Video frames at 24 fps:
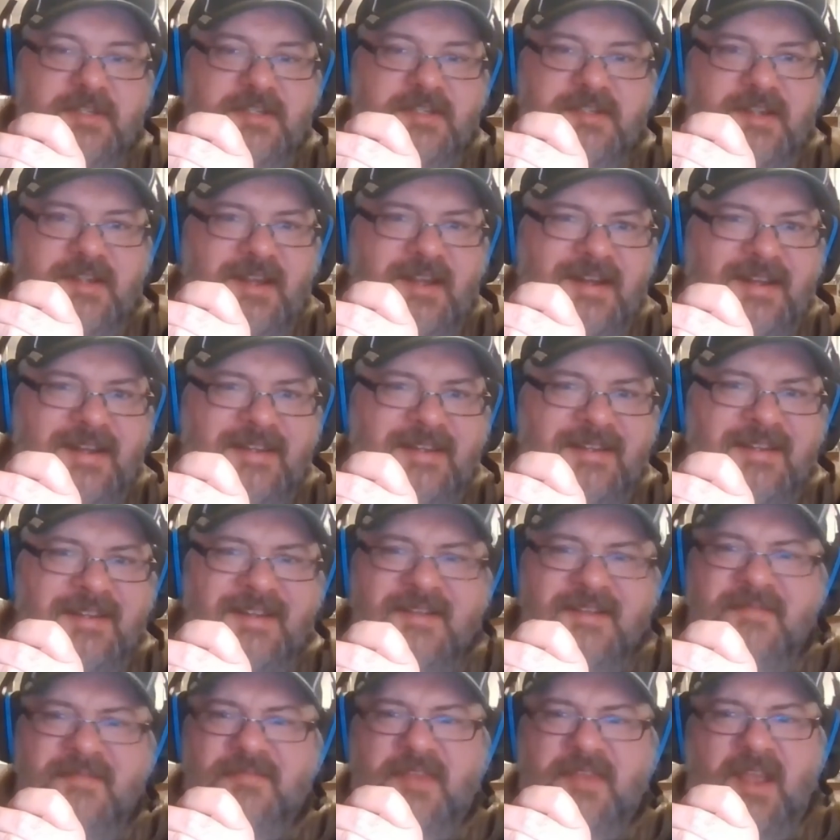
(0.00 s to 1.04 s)
stunning,
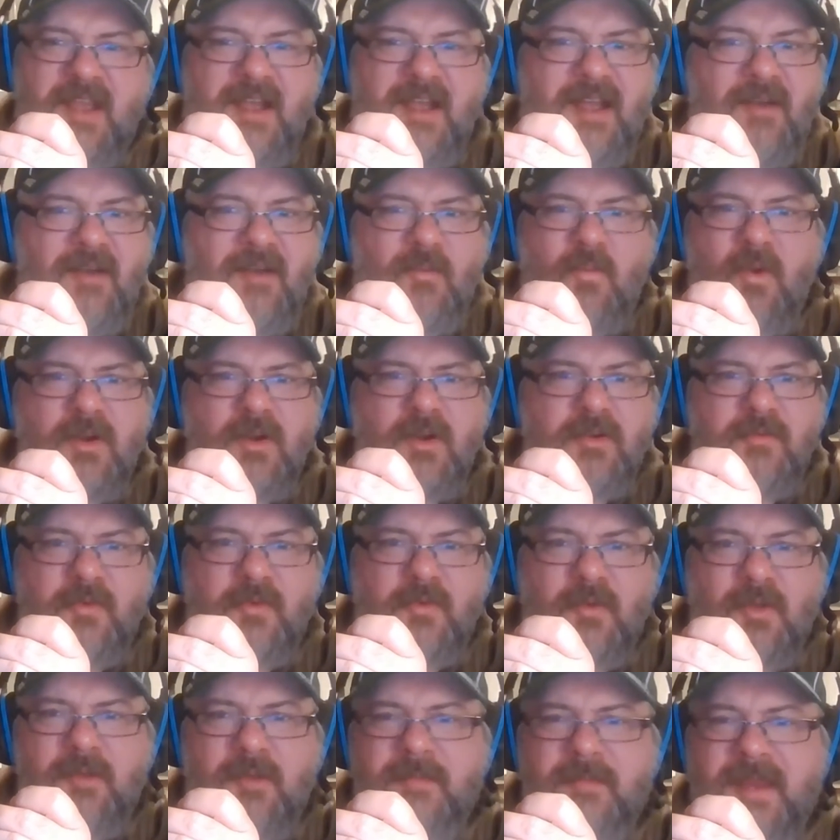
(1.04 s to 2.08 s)
uh,
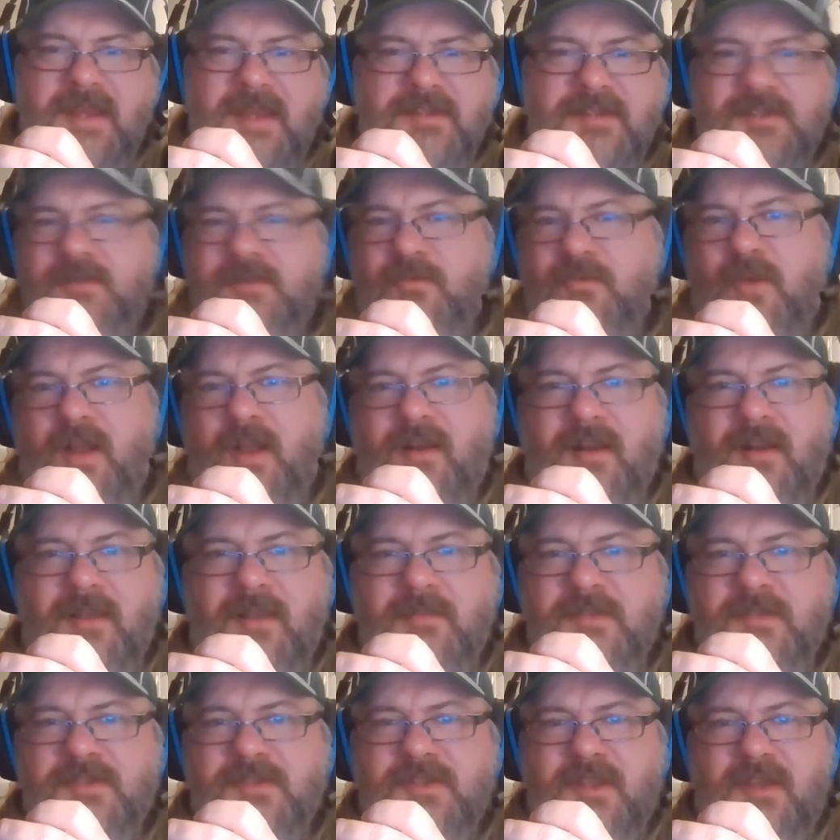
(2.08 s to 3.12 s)
wonderful, amazing. Ron
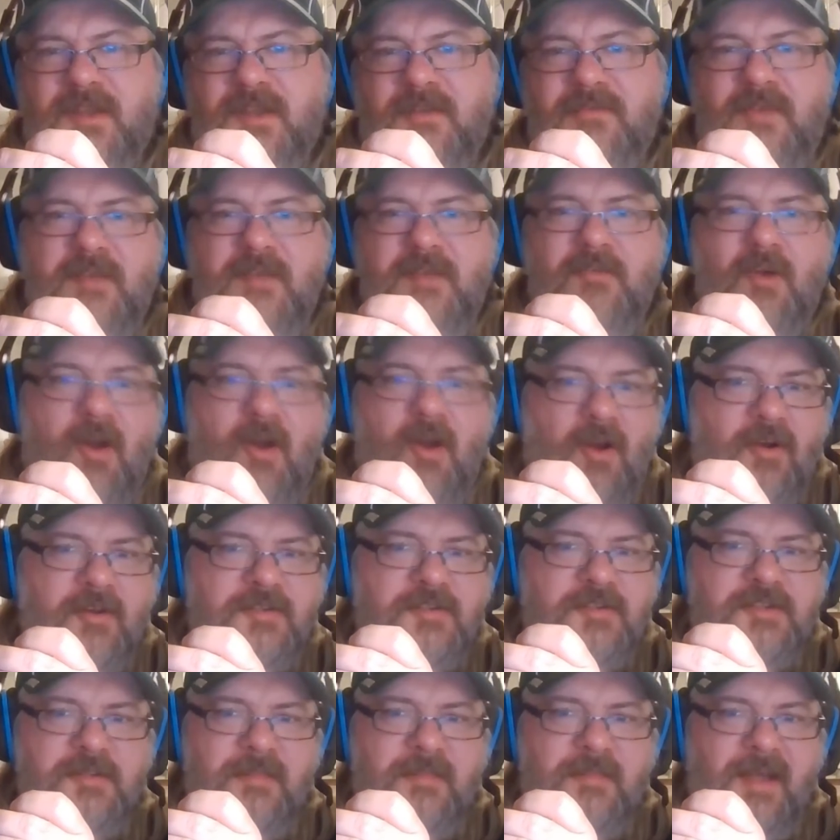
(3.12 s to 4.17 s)
Lim is a favorite
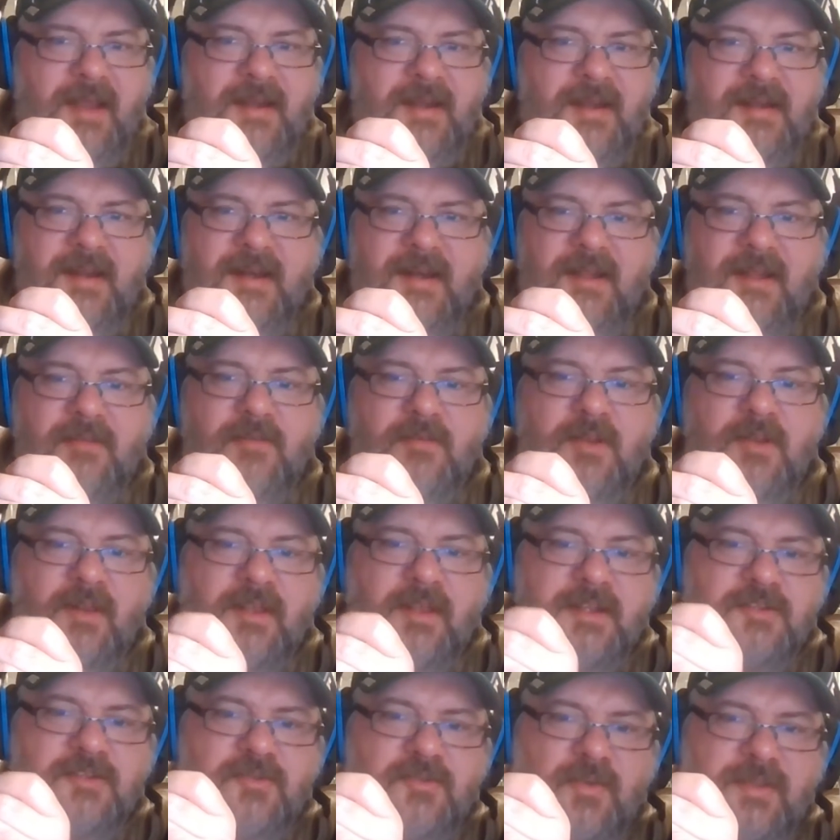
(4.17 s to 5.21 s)
artist of mine, and I really
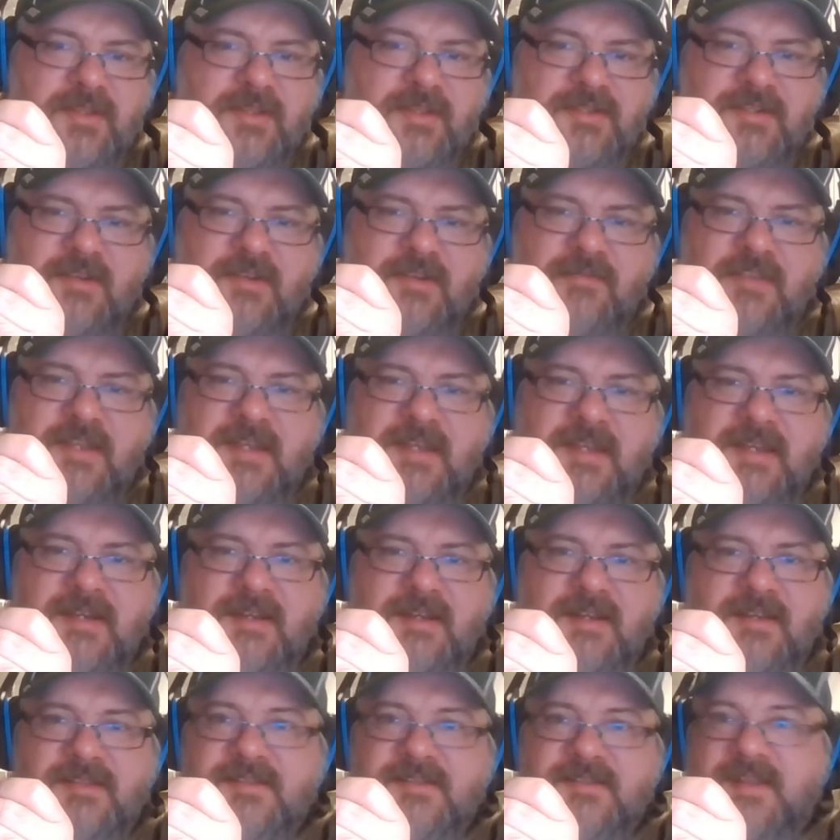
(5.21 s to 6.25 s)
enjoy the stuff that he
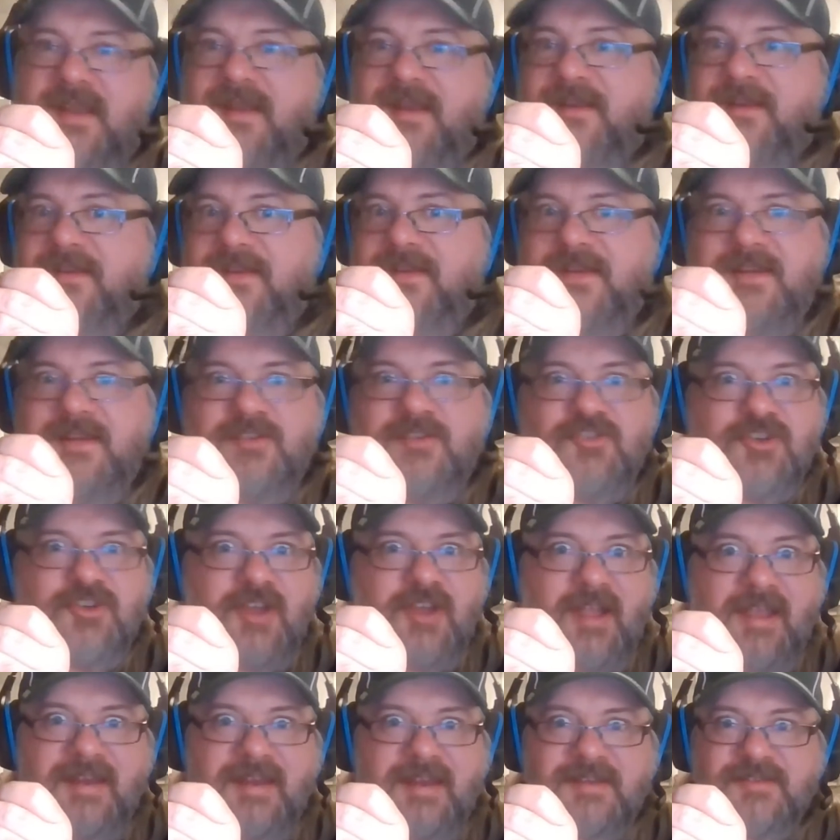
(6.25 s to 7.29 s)
does, and he
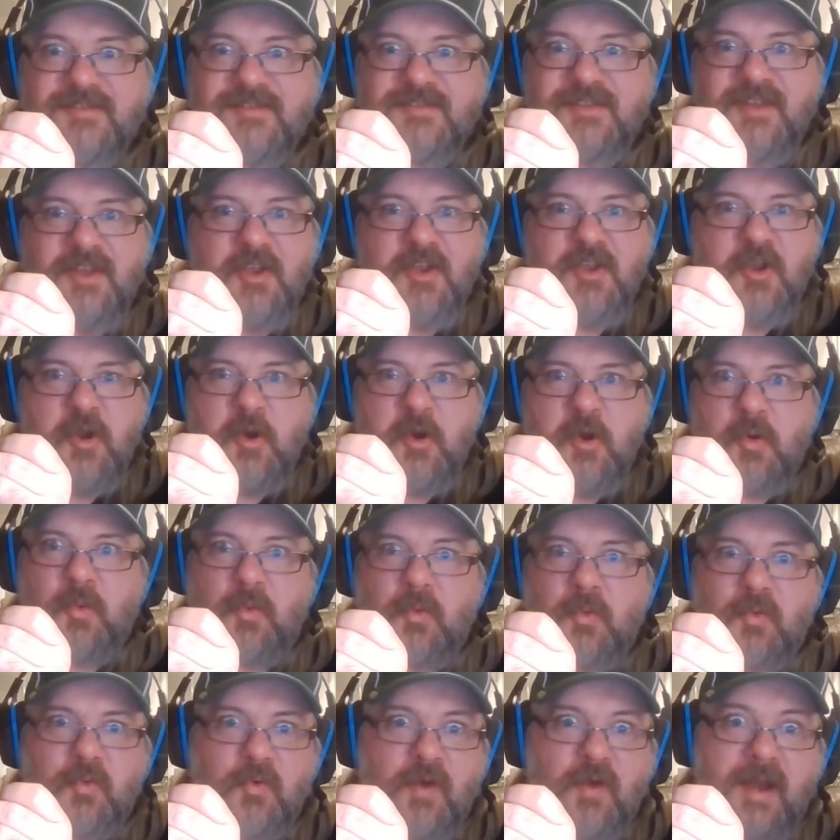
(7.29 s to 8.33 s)
shines
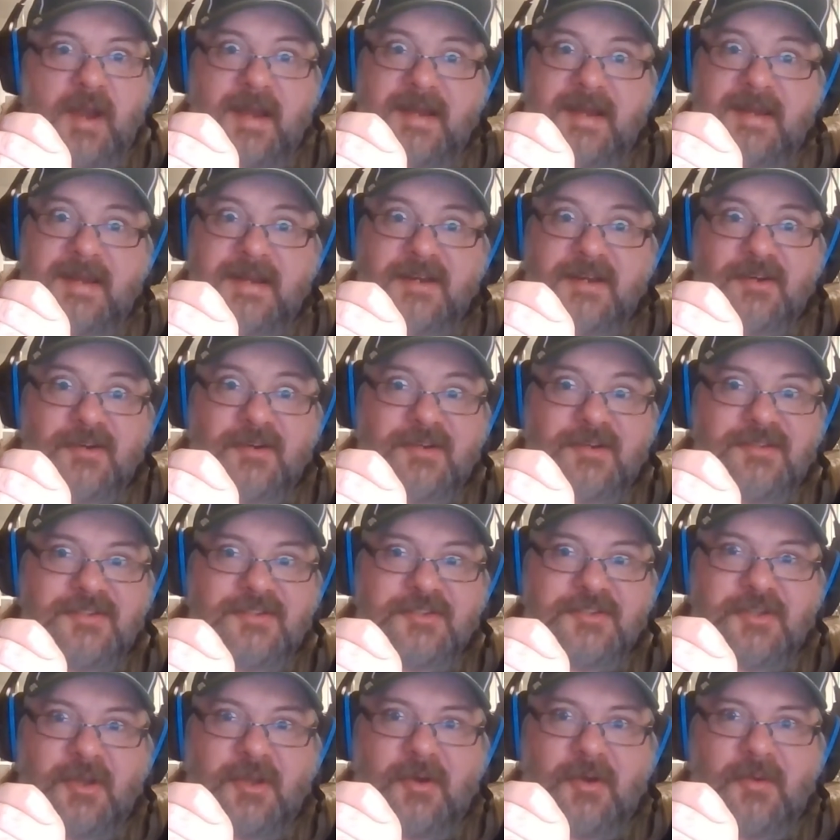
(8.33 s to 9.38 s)
right here.
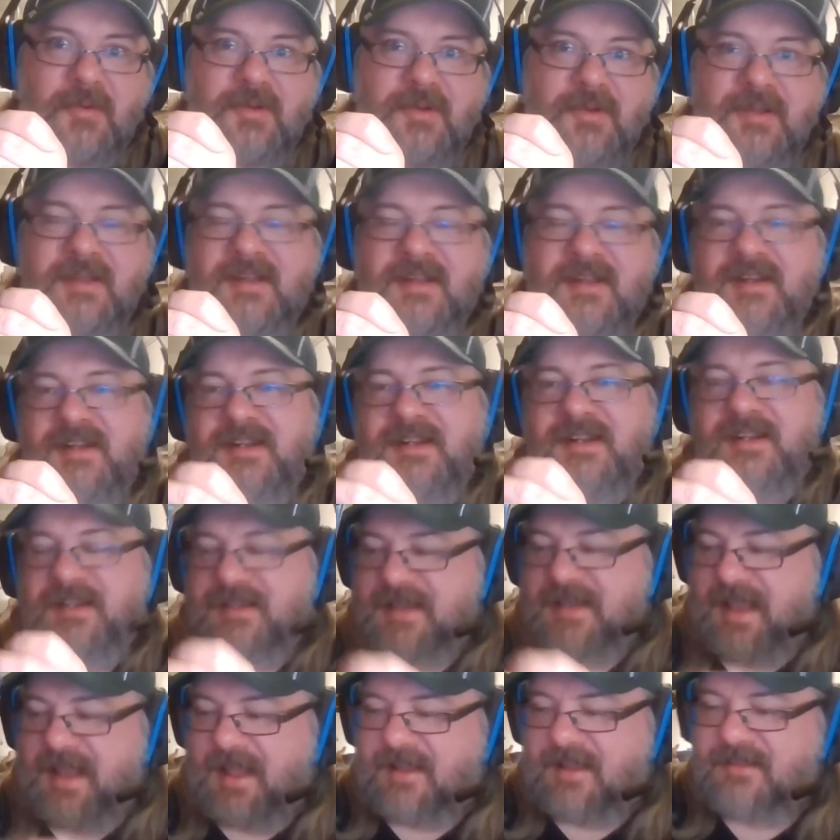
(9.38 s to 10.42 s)
So
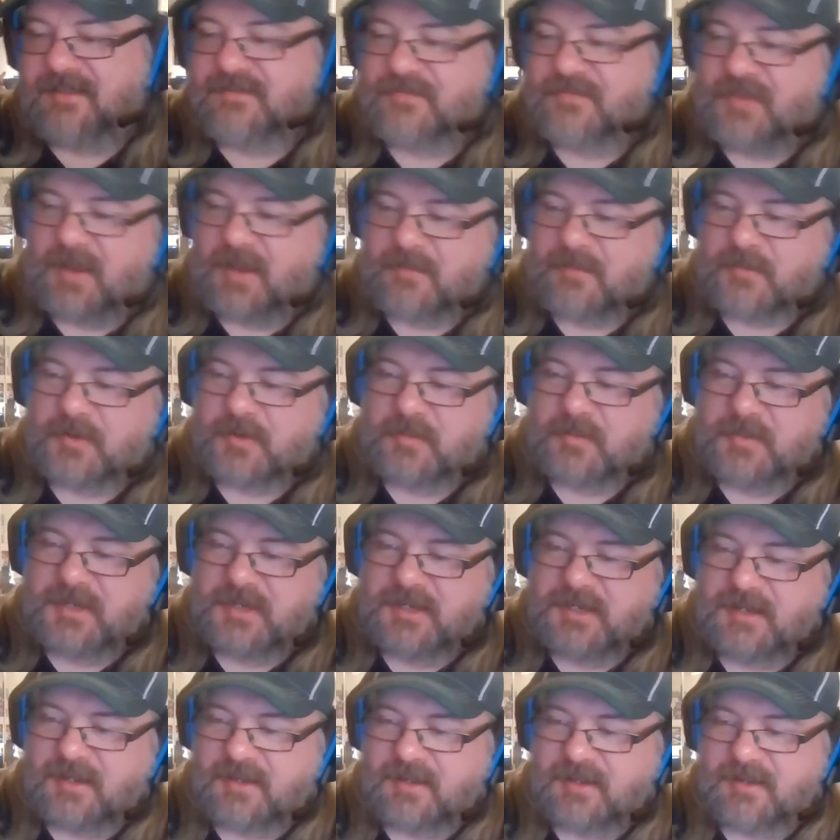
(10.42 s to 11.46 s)
yeah, I'm going to
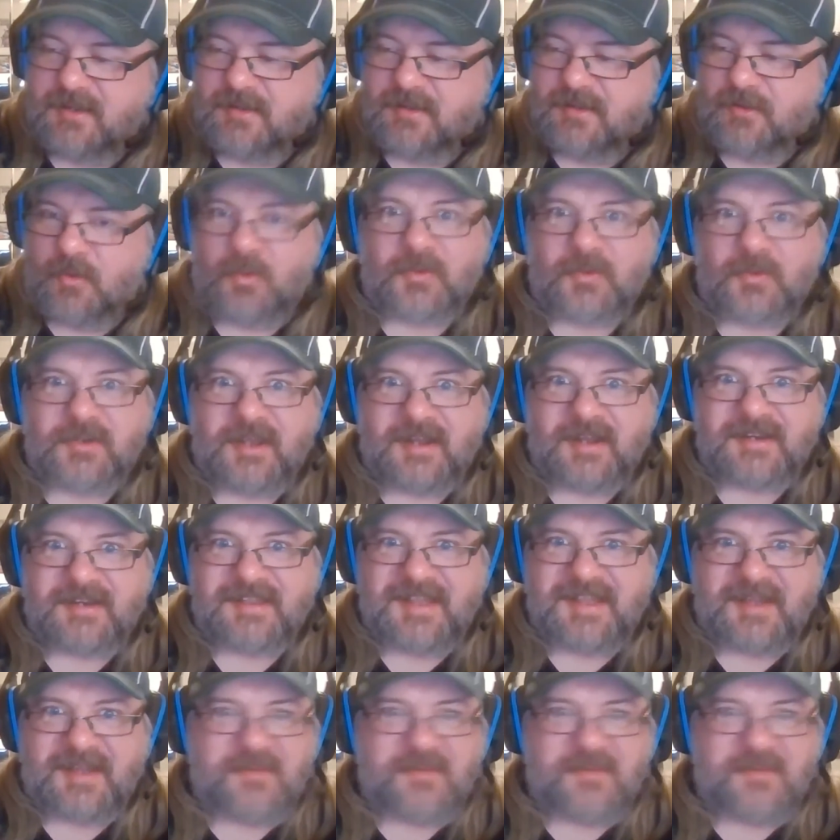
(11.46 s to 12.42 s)
be holding on to that